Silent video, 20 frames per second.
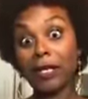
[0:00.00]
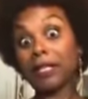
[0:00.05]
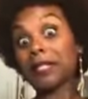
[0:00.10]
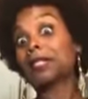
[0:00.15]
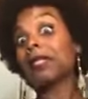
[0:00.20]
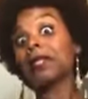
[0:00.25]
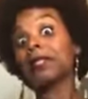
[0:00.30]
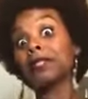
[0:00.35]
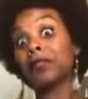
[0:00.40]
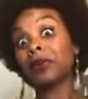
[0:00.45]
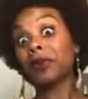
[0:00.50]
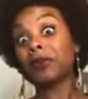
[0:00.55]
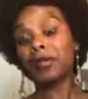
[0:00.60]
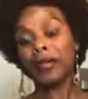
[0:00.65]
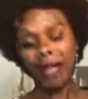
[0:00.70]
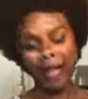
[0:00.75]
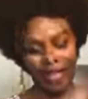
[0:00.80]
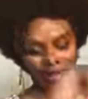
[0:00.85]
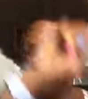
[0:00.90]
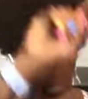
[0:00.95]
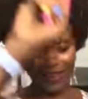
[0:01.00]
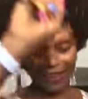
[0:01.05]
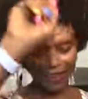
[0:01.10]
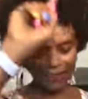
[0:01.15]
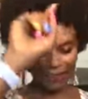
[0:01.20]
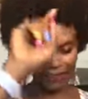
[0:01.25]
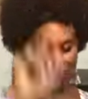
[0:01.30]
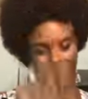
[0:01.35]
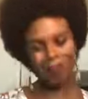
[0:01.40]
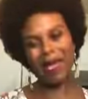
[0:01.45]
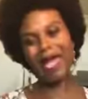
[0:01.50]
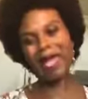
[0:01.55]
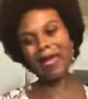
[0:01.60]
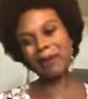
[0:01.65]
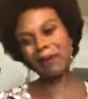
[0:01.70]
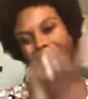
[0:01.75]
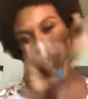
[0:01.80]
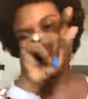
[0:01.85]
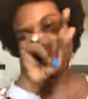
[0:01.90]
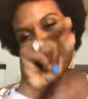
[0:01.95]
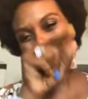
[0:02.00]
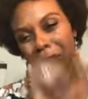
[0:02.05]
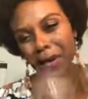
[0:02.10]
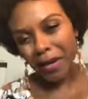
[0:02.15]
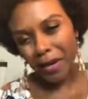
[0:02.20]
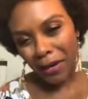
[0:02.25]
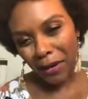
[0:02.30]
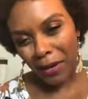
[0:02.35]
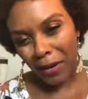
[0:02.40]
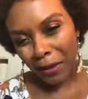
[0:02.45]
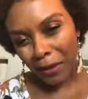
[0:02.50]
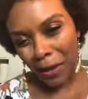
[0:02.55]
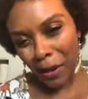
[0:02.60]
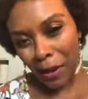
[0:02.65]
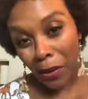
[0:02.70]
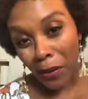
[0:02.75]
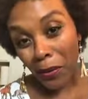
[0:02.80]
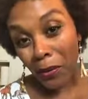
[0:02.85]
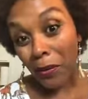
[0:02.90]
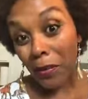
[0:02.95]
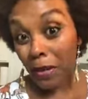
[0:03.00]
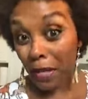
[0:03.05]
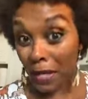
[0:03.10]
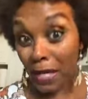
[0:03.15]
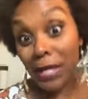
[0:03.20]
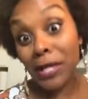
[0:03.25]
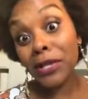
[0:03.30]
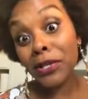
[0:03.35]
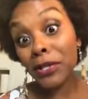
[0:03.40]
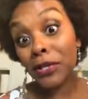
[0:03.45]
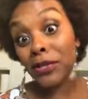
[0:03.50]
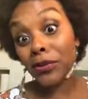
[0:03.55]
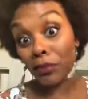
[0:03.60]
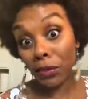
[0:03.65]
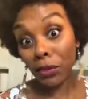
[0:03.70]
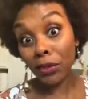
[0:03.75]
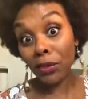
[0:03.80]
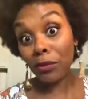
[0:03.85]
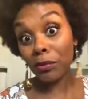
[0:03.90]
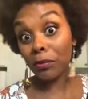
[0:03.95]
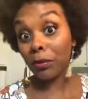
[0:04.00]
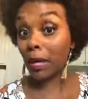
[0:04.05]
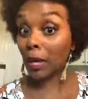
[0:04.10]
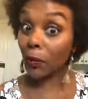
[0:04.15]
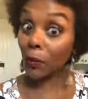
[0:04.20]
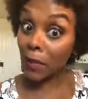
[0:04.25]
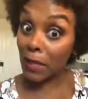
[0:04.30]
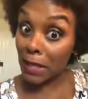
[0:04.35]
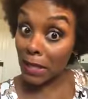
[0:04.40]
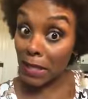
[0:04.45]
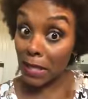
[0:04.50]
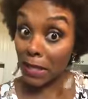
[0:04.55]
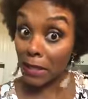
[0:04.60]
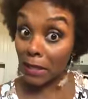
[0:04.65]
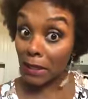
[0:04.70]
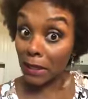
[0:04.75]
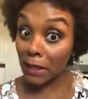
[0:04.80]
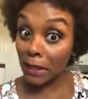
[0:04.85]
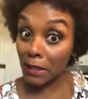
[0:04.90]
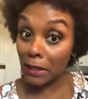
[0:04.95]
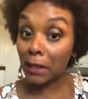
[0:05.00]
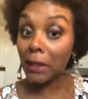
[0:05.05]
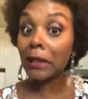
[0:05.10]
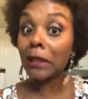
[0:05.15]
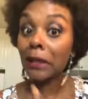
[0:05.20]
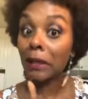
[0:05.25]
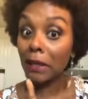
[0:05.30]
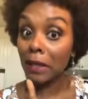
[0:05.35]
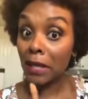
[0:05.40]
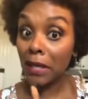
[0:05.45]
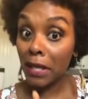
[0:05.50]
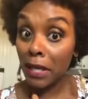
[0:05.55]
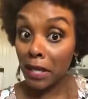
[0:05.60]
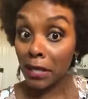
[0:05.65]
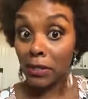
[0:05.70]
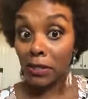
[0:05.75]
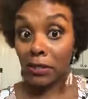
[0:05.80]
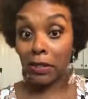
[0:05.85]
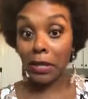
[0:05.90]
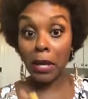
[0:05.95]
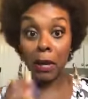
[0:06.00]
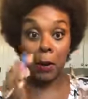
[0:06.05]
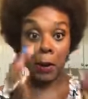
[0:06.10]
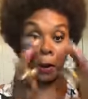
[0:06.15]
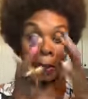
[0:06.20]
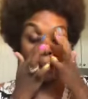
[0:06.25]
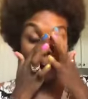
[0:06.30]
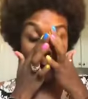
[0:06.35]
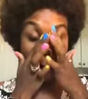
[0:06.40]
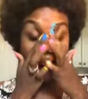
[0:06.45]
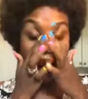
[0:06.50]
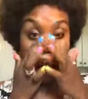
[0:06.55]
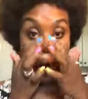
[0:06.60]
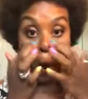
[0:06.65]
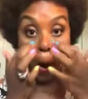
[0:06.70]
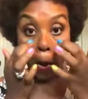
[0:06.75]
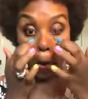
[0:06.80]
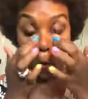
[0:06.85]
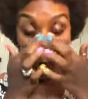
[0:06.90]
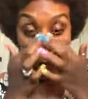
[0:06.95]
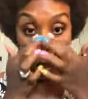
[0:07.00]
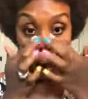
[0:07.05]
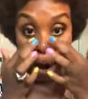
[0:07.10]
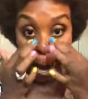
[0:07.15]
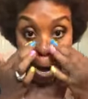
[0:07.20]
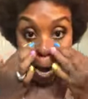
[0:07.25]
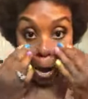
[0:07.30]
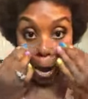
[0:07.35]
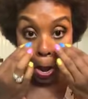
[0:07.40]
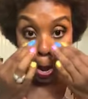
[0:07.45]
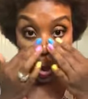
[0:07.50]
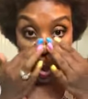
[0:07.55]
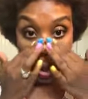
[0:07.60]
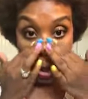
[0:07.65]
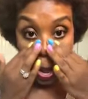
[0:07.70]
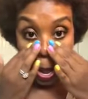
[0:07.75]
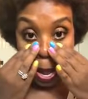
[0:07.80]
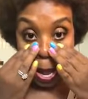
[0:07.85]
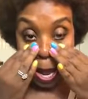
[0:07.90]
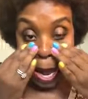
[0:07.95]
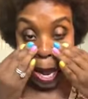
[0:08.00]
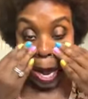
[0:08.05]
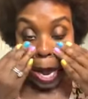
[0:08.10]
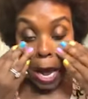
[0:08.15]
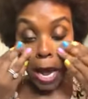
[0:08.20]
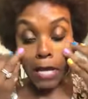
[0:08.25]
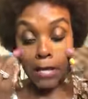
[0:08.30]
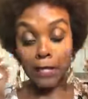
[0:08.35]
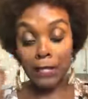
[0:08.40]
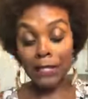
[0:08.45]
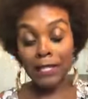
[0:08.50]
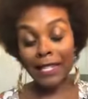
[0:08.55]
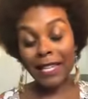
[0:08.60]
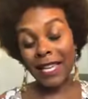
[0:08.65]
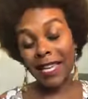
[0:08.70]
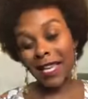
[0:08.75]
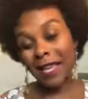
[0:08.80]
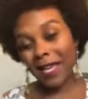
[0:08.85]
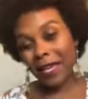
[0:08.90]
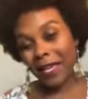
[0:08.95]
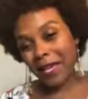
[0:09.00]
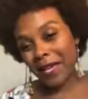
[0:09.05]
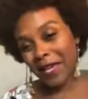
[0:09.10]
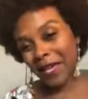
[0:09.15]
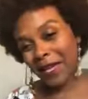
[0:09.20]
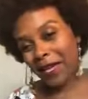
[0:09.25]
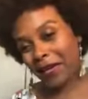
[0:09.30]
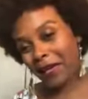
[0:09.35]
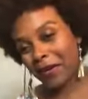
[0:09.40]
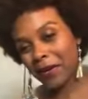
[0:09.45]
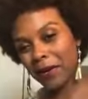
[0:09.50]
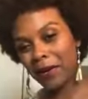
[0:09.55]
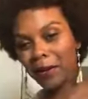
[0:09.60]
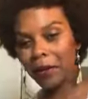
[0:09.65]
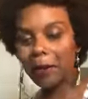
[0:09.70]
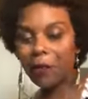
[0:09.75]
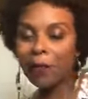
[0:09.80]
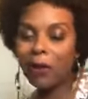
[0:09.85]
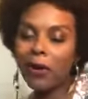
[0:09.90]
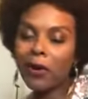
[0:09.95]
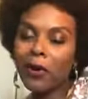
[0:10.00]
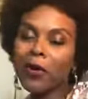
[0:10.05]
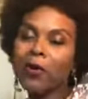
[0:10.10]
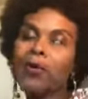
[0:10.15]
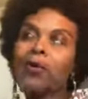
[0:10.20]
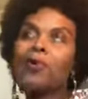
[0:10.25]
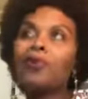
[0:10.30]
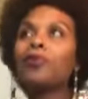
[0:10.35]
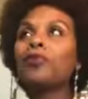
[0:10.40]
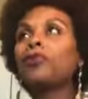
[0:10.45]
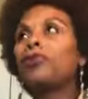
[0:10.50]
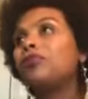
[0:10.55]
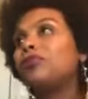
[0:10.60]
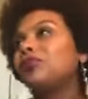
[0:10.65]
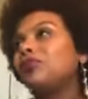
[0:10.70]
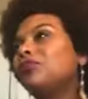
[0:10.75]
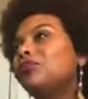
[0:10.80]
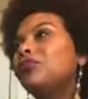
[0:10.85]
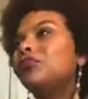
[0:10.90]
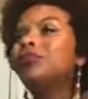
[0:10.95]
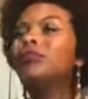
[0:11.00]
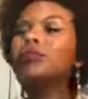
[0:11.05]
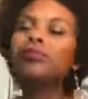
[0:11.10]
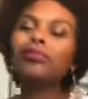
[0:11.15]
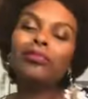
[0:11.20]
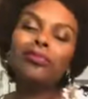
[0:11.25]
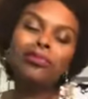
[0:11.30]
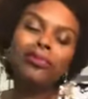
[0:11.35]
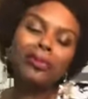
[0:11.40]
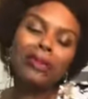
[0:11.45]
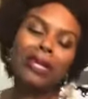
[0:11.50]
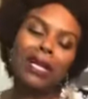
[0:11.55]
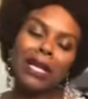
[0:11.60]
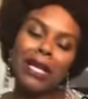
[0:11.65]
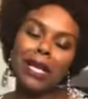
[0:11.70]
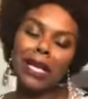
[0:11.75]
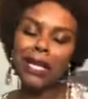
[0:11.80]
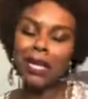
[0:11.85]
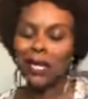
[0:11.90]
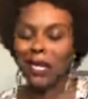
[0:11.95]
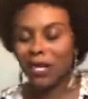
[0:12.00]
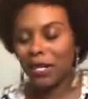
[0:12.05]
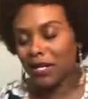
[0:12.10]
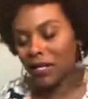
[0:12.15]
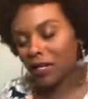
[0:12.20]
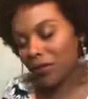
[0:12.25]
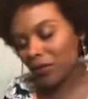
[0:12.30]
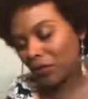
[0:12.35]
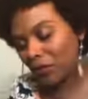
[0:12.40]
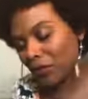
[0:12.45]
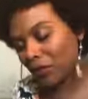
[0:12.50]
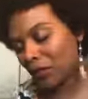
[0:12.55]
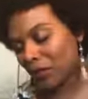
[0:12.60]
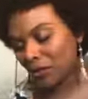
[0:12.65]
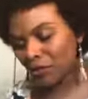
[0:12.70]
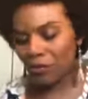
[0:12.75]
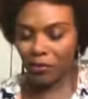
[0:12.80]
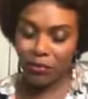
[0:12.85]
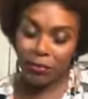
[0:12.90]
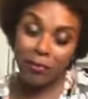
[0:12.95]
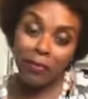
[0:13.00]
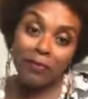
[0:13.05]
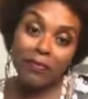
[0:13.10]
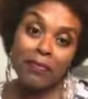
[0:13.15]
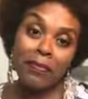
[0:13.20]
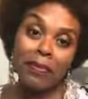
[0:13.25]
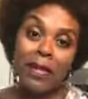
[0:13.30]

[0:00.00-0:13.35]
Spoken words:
6:39. Baby, come on in this room, and when you get in here, hit share. All right. I said, come on in the room.